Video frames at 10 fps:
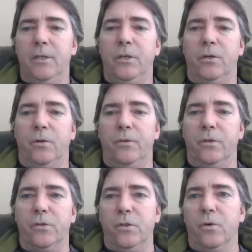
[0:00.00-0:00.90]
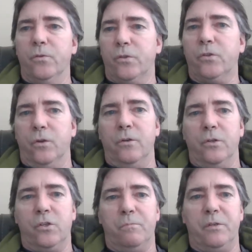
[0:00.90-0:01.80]
you know, there's no certain
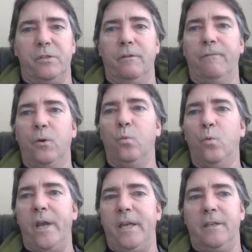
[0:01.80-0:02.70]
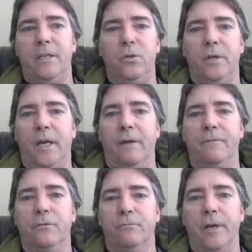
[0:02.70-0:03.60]
specific way that you have
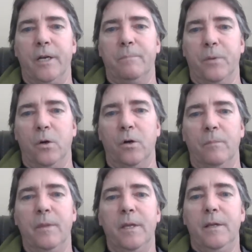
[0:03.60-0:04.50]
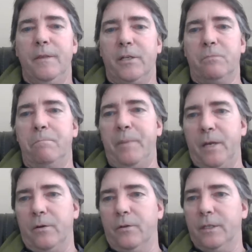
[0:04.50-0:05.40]
to write a poem that's
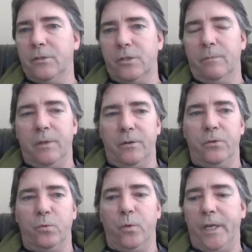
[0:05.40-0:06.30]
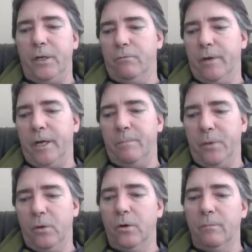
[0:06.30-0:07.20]
better than some other way to write a
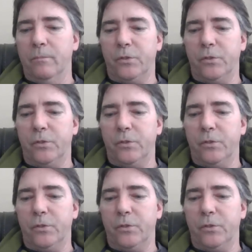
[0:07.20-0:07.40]
poem.